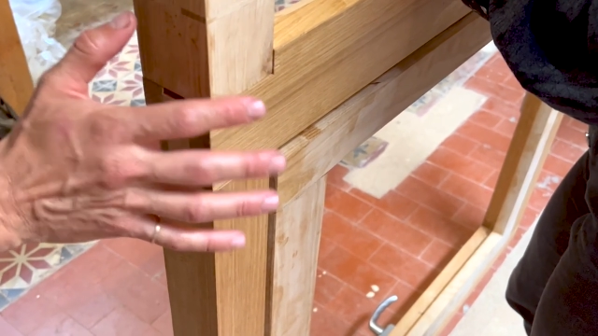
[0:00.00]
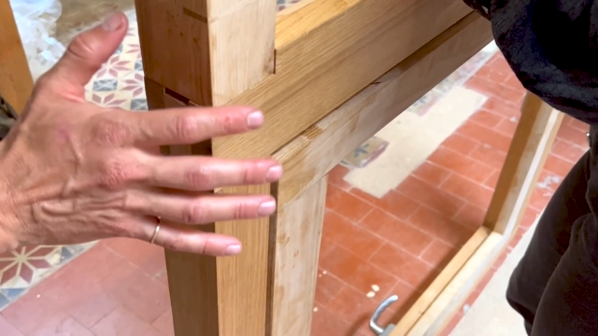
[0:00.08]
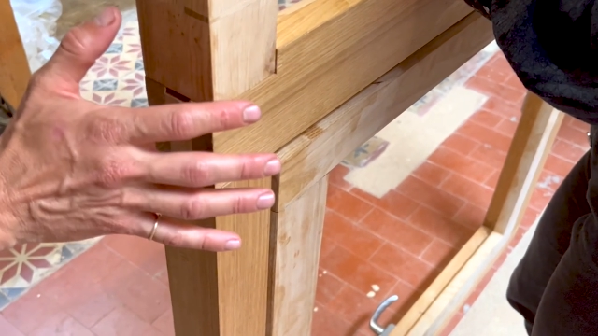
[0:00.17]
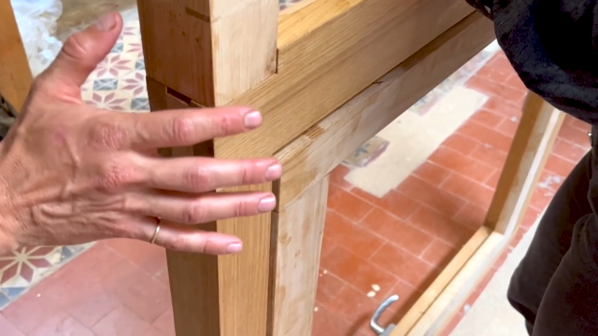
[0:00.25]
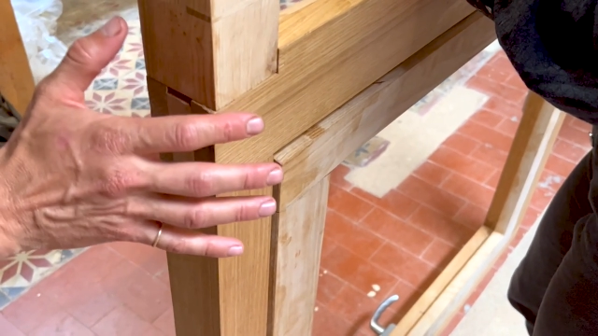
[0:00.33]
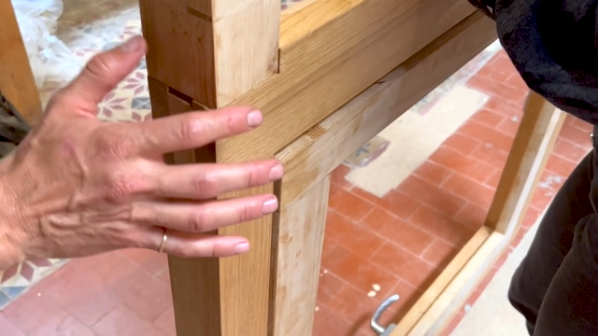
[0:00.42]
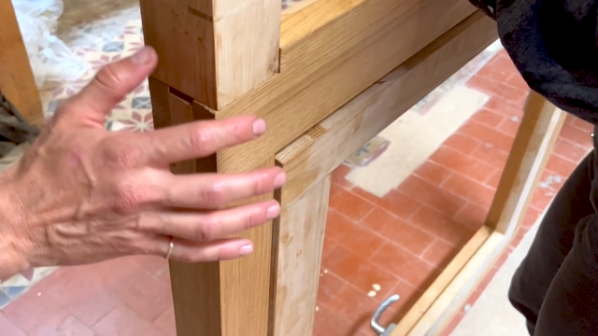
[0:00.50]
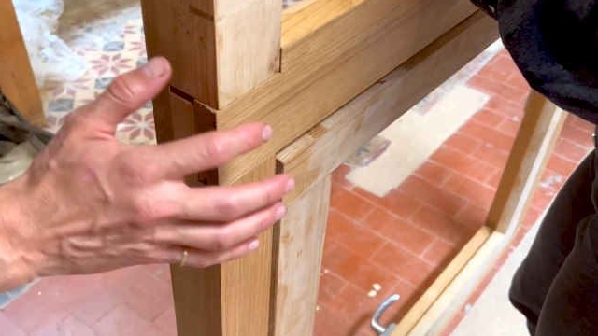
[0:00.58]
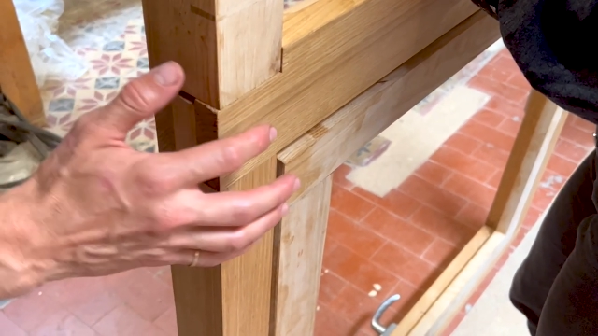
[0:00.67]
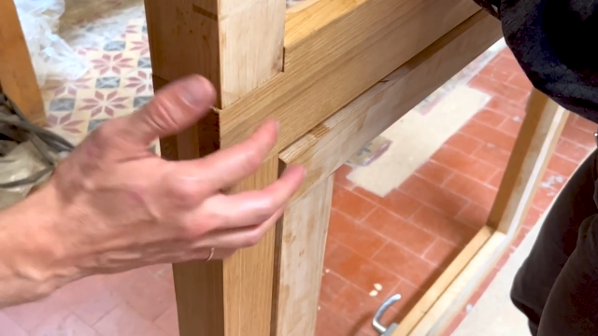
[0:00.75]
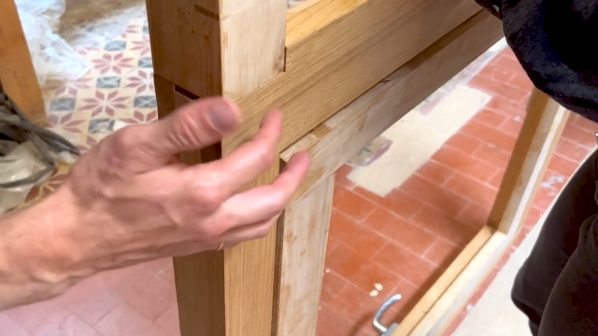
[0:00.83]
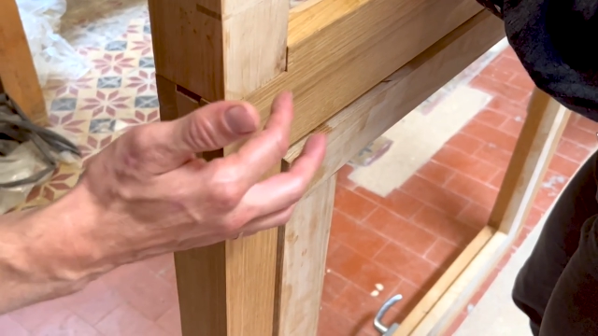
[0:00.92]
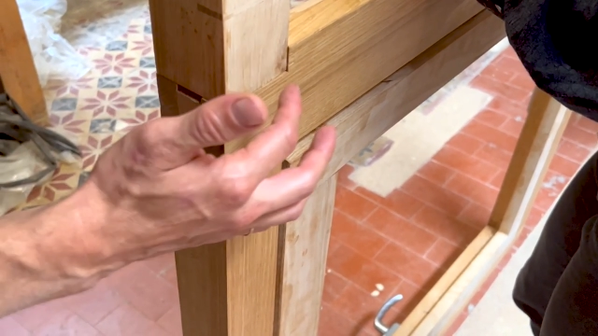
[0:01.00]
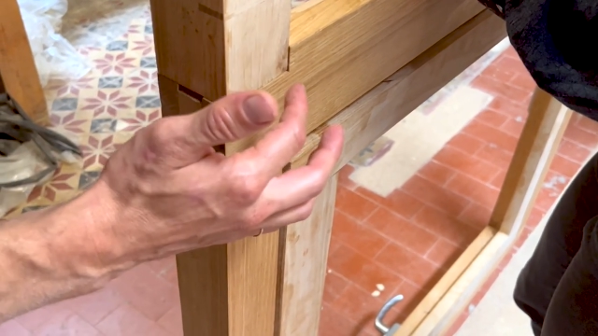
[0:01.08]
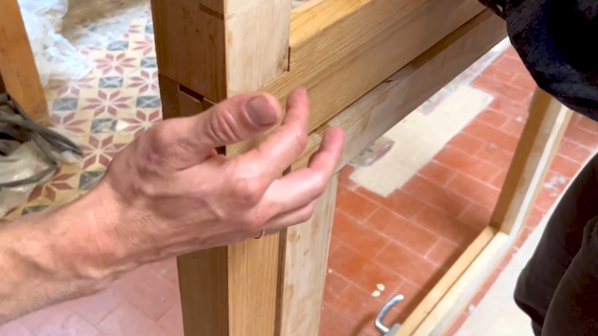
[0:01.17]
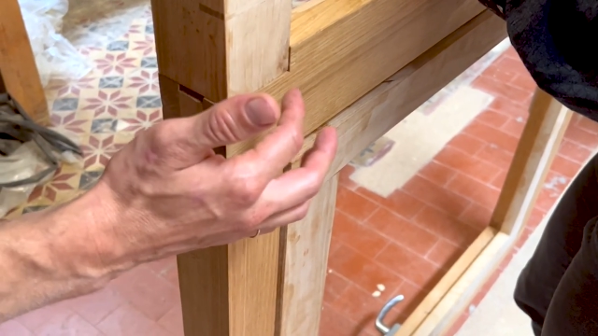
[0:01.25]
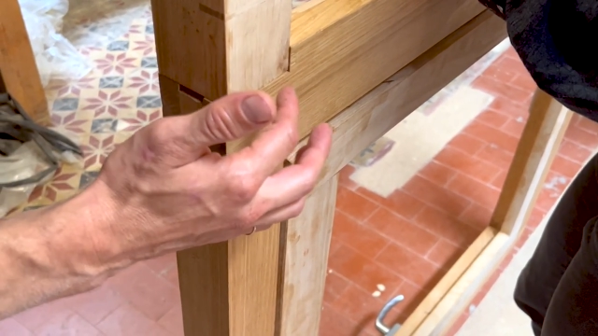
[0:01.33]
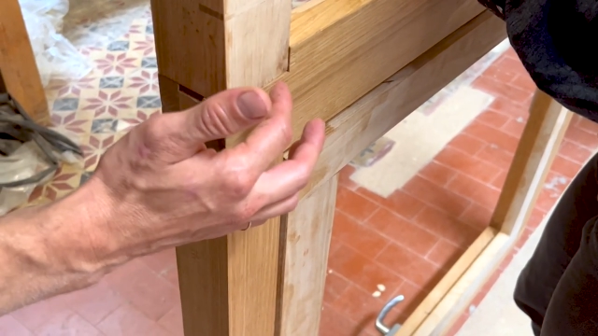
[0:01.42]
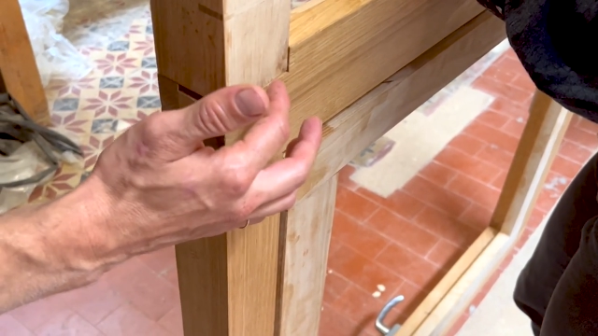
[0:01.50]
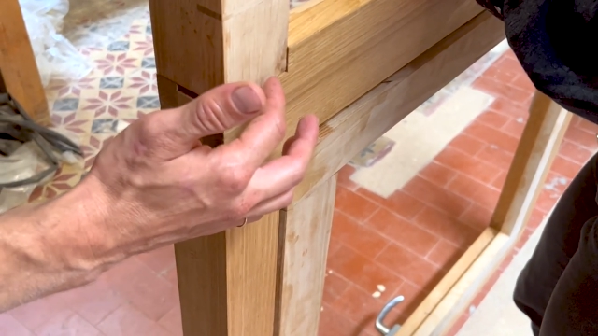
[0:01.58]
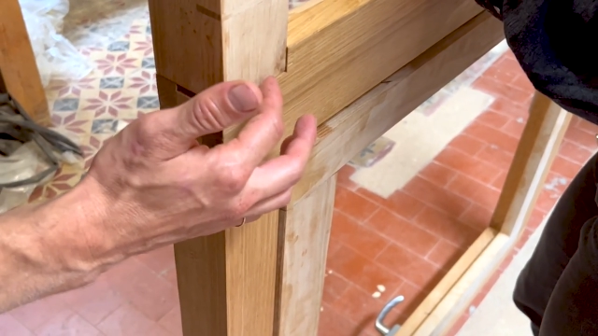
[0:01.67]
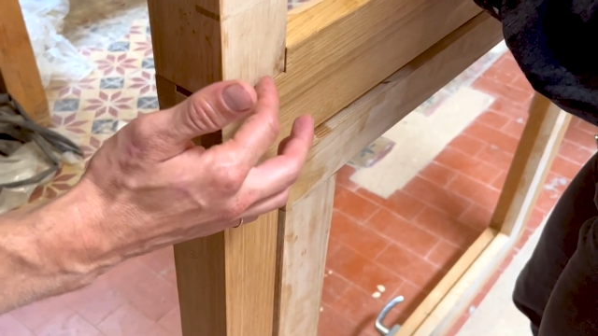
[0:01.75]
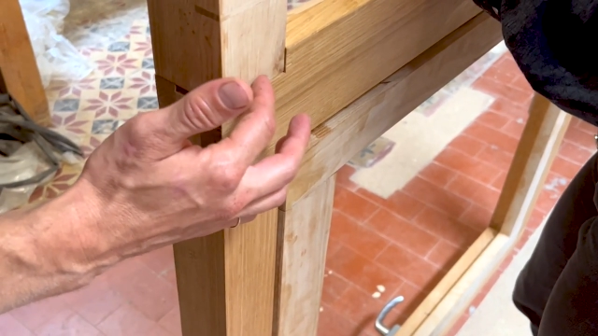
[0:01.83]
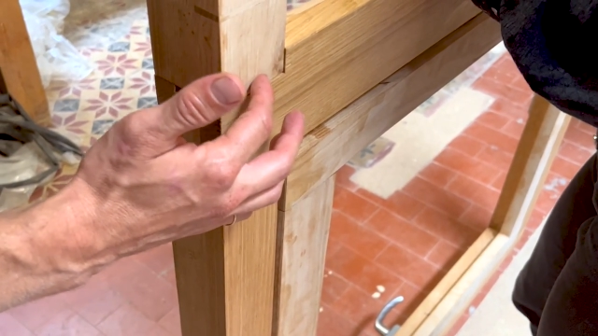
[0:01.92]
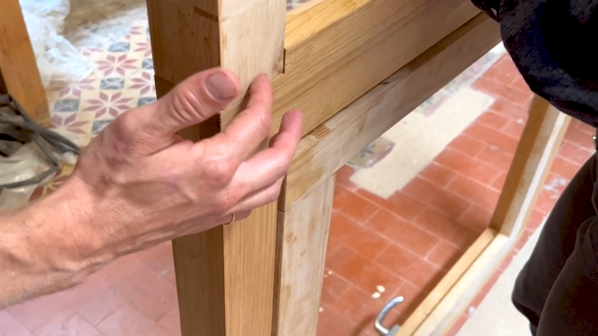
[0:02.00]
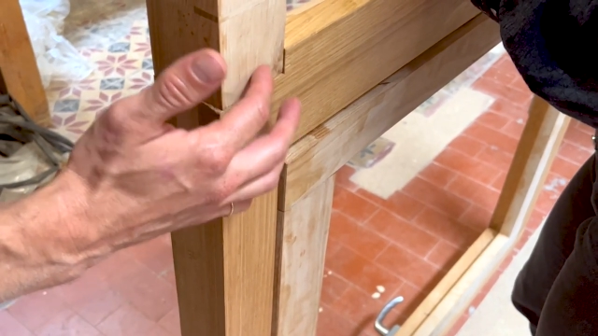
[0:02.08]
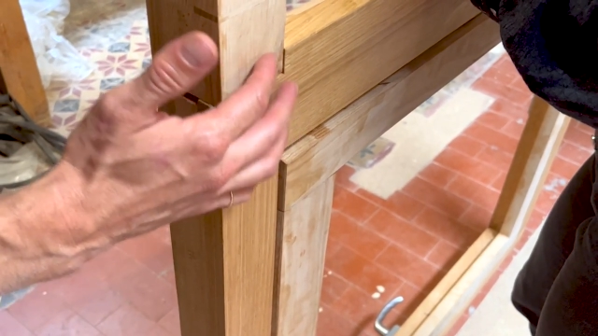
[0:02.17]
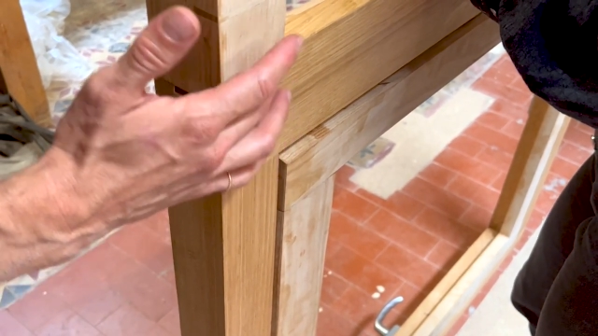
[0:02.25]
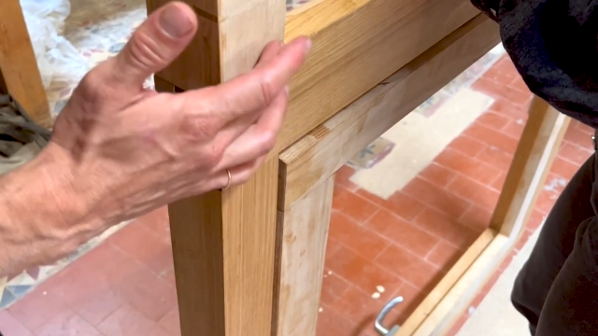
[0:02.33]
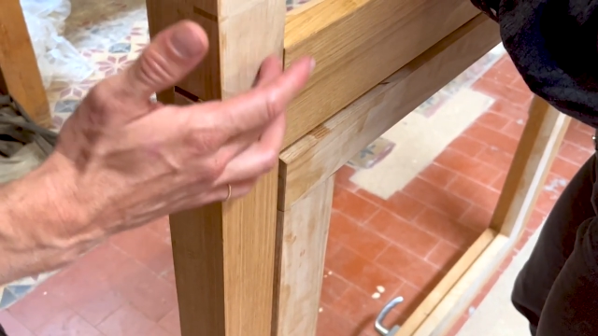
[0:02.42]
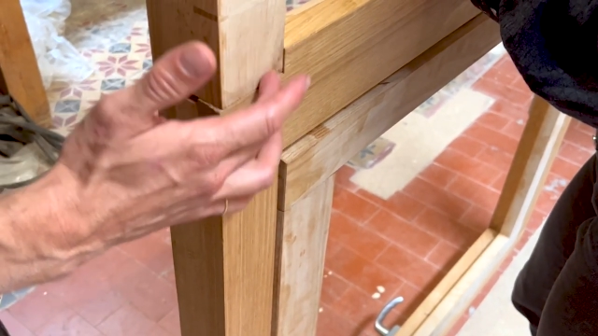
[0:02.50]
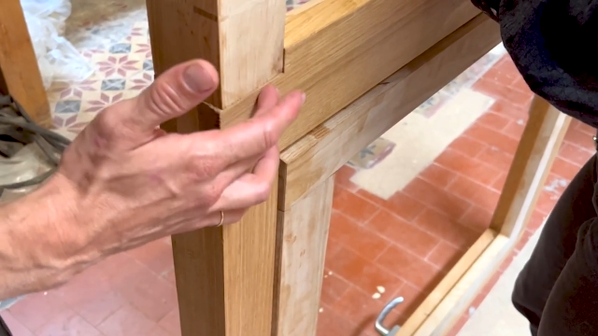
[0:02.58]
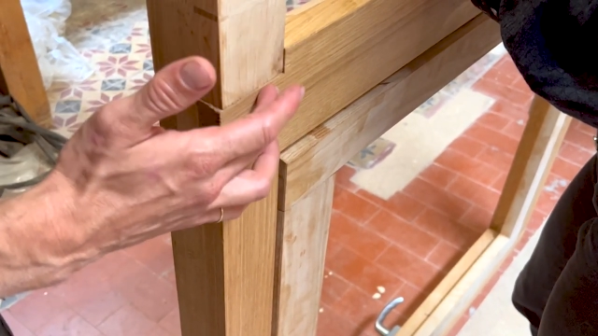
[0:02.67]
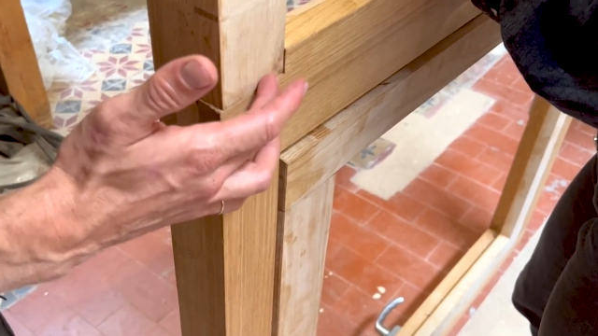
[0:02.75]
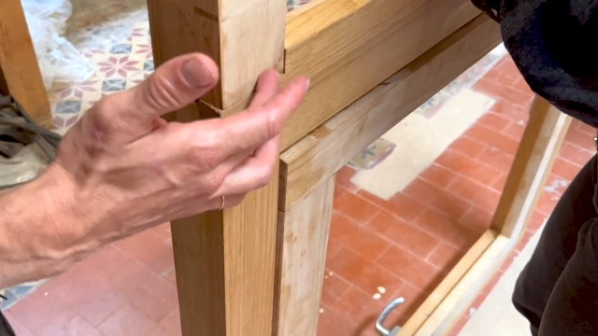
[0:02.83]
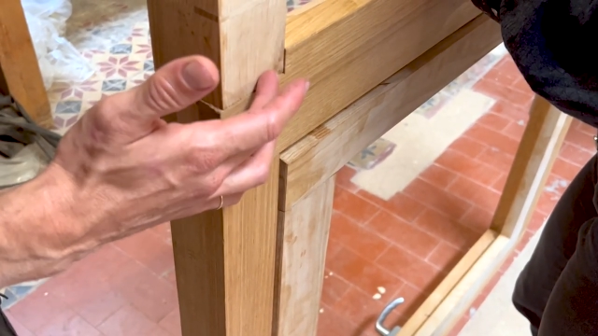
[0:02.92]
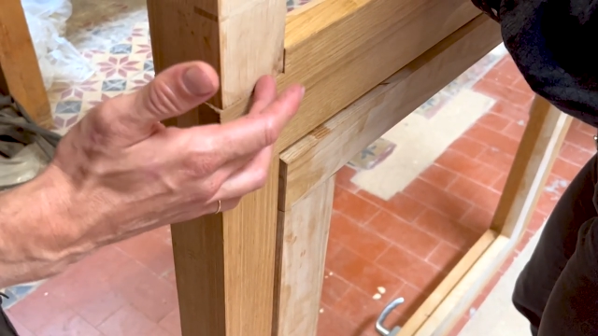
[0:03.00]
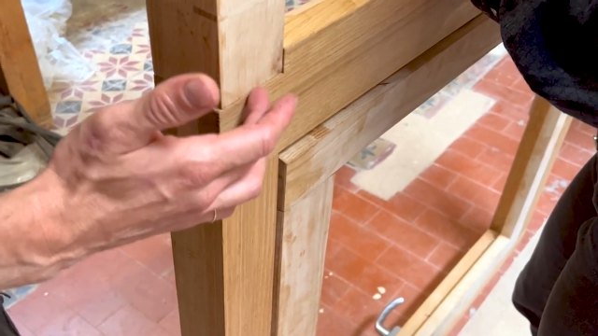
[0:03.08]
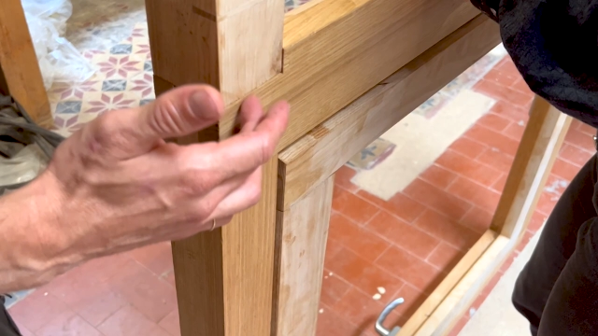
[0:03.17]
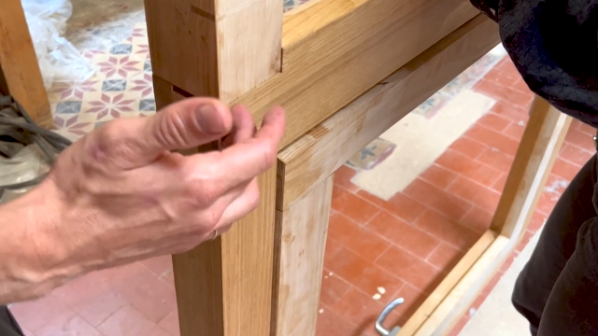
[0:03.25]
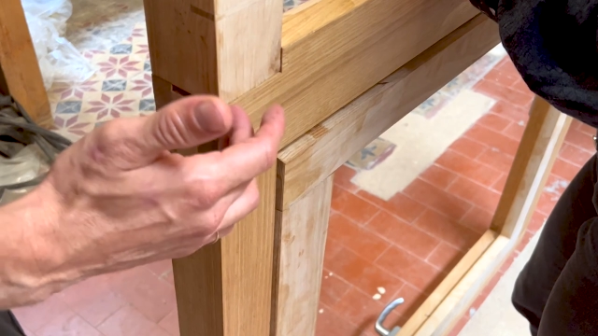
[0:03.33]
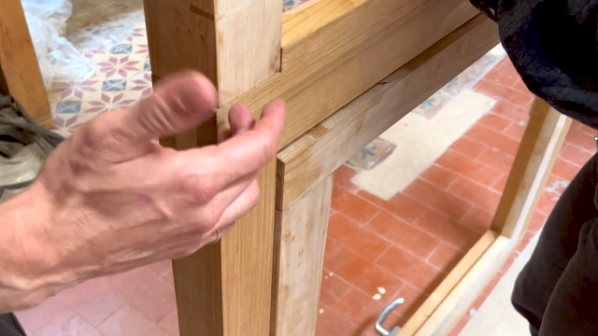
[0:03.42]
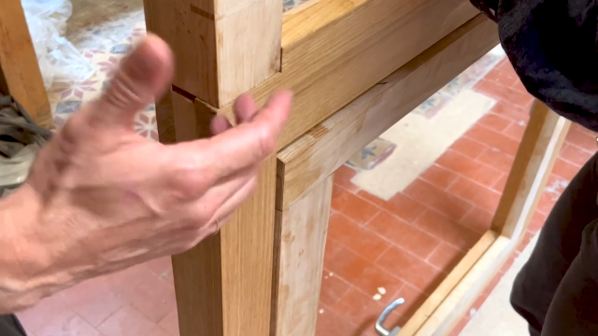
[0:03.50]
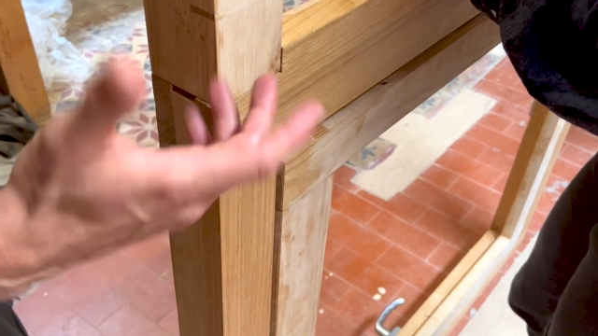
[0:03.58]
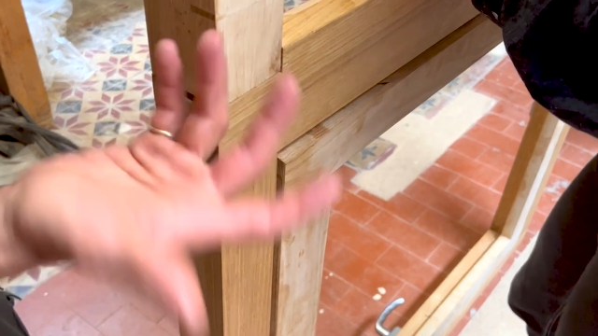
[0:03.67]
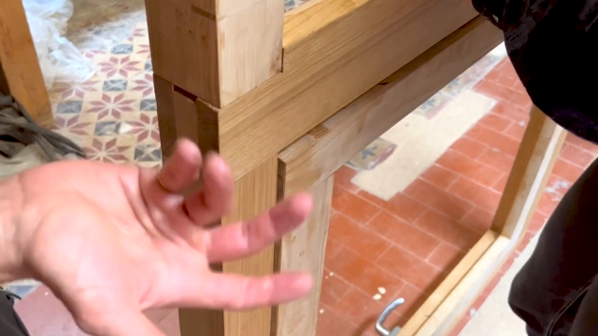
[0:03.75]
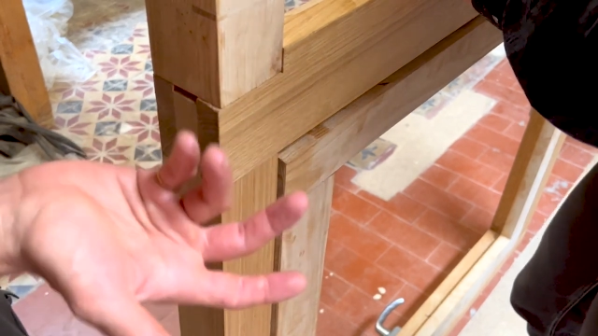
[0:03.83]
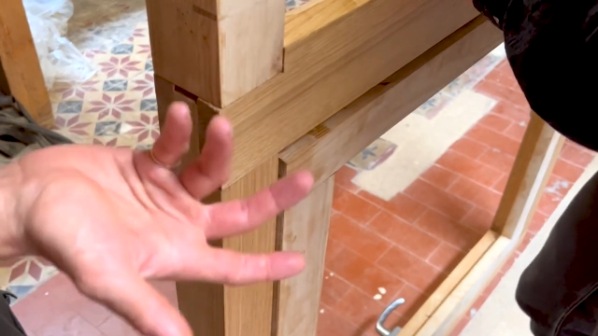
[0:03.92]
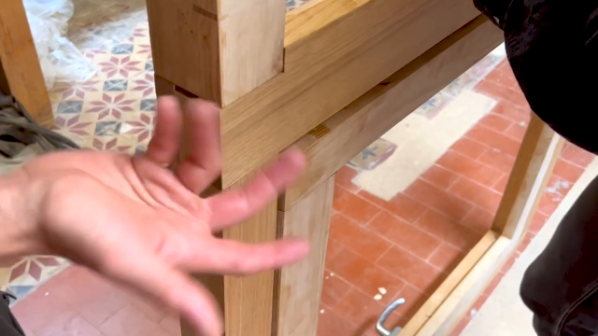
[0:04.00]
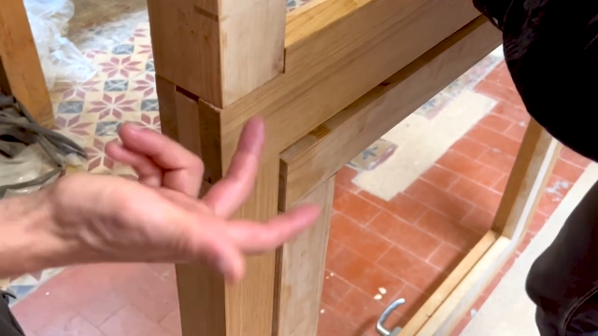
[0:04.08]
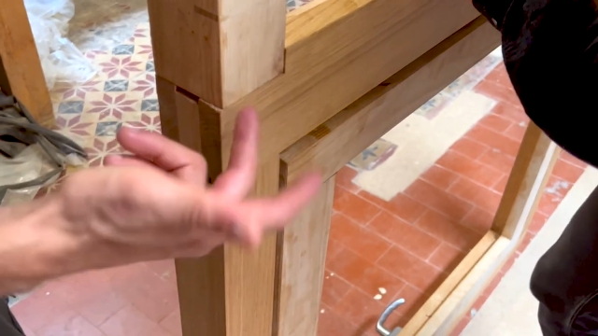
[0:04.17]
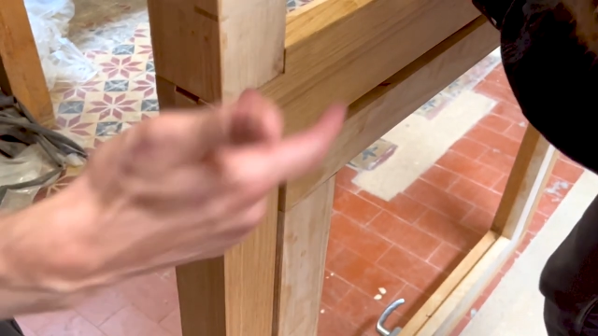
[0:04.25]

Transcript: [unreadable: no face in view]